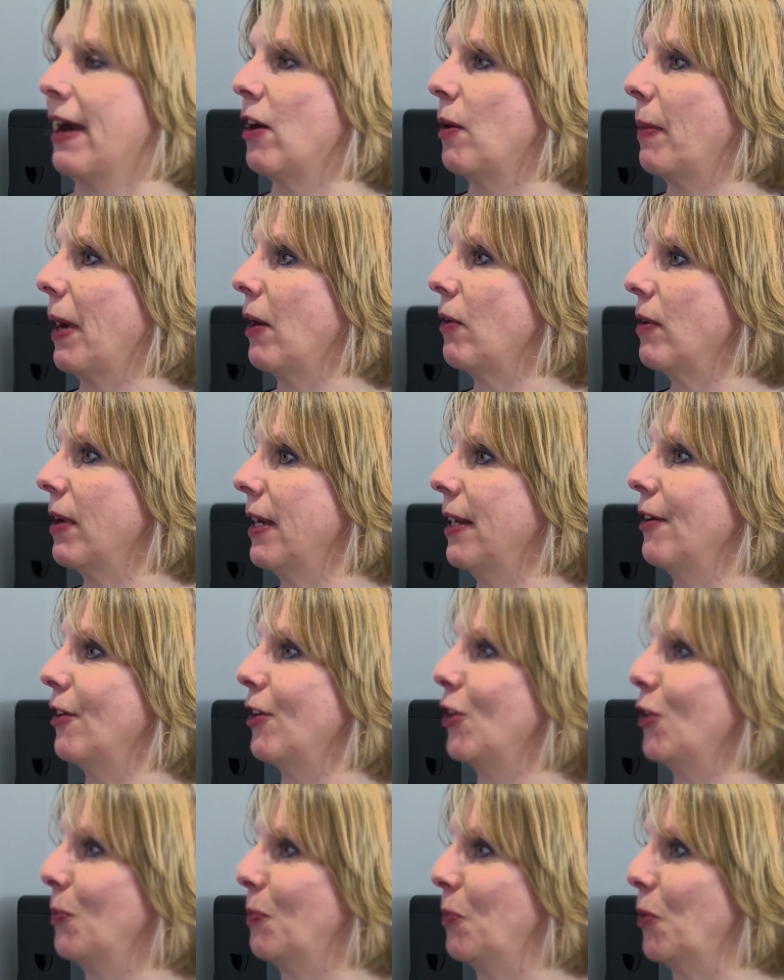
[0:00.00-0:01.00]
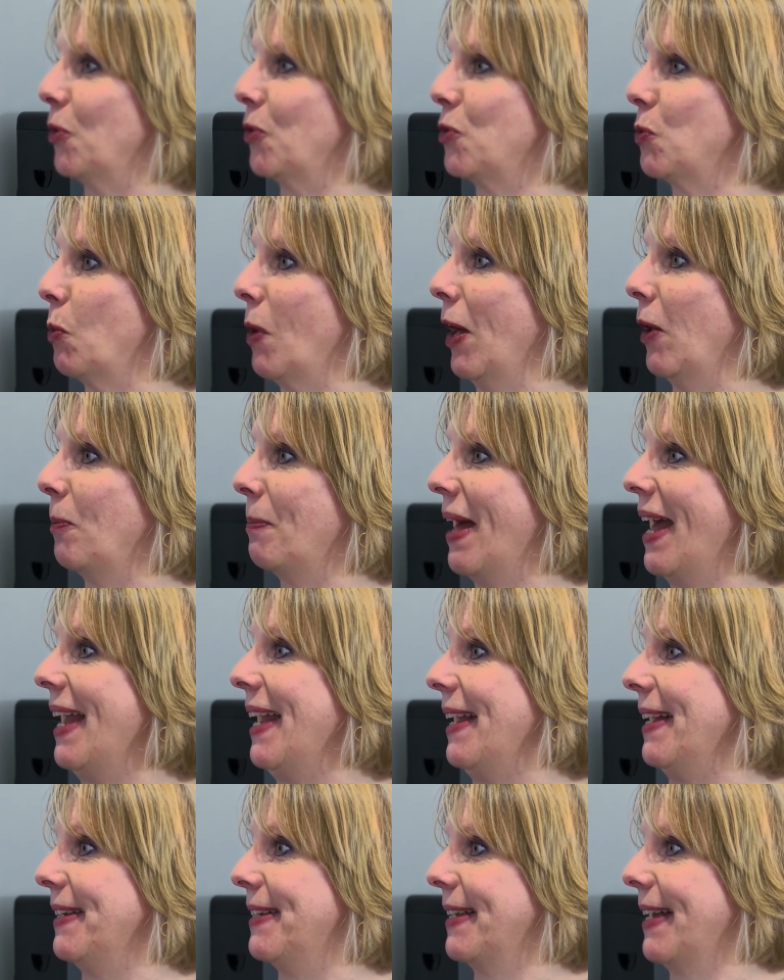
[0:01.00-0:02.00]
care about really are good books, well
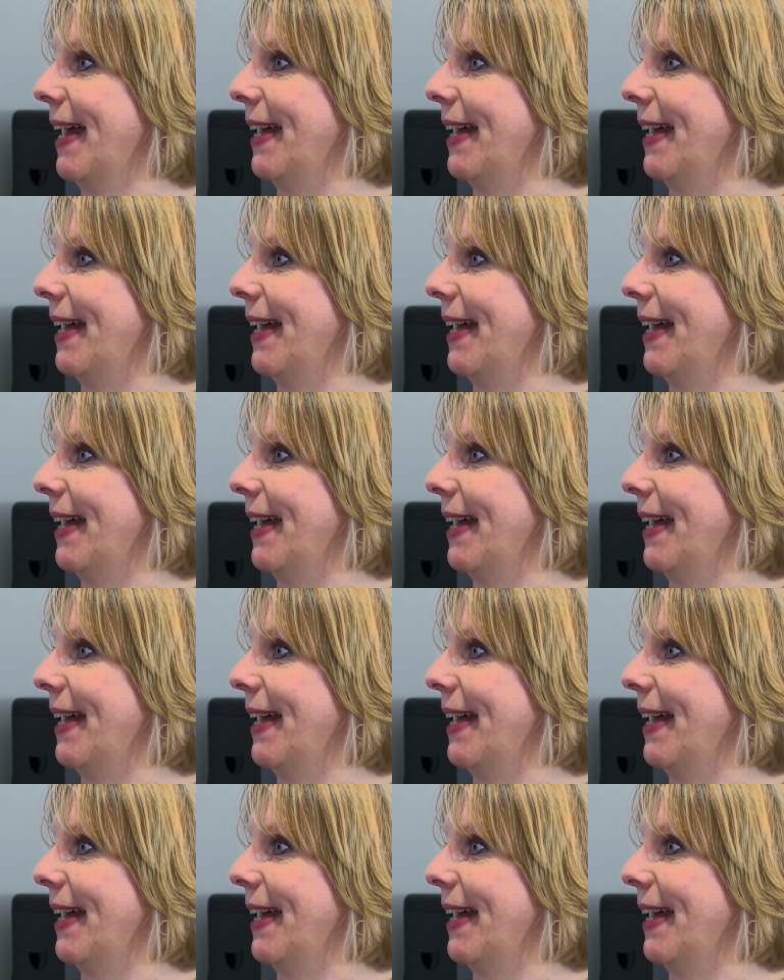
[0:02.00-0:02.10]
made,